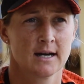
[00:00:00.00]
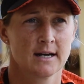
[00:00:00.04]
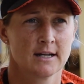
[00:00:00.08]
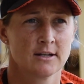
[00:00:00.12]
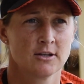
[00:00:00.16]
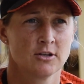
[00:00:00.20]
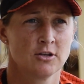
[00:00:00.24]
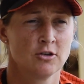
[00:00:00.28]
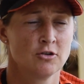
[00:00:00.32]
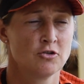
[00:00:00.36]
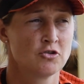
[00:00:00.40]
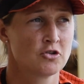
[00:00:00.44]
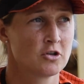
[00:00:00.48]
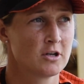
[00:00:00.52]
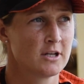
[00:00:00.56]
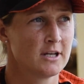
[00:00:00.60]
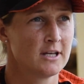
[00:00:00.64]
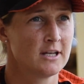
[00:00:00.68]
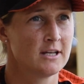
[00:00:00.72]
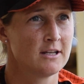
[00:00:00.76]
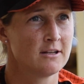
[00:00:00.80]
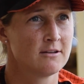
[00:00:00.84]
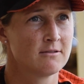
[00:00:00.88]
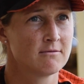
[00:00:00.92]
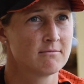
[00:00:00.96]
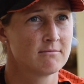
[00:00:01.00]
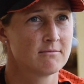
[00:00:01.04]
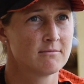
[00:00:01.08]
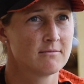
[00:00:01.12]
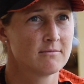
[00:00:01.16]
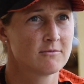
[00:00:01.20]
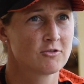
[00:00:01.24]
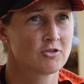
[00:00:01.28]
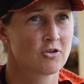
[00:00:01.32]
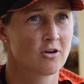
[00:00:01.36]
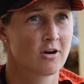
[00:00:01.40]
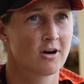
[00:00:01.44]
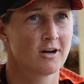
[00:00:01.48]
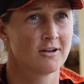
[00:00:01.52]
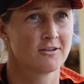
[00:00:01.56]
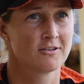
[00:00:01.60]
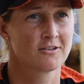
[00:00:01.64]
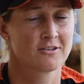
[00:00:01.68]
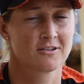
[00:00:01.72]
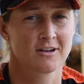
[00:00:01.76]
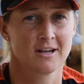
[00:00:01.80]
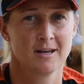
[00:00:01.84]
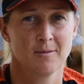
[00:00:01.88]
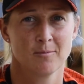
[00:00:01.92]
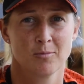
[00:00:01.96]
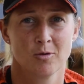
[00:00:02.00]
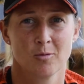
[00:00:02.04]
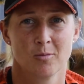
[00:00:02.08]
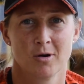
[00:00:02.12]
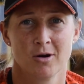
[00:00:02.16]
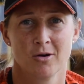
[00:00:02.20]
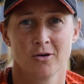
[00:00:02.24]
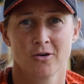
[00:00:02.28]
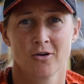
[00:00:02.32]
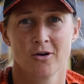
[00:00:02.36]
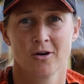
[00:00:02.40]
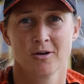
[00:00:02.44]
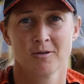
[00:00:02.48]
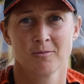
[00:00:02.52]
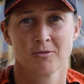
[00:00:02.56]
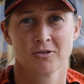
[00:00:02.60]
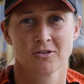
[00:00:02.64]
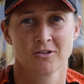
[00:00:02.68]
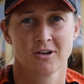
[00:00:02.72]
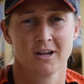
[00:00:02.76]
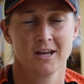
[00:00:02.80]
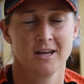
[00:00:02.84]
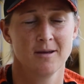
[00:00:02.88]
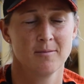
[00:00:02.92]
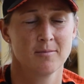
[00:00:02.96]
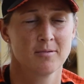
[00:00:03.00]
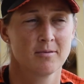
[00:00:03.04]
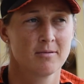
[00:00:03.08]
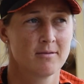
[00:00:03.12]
Usually try and sleep, put my hood on, sleep,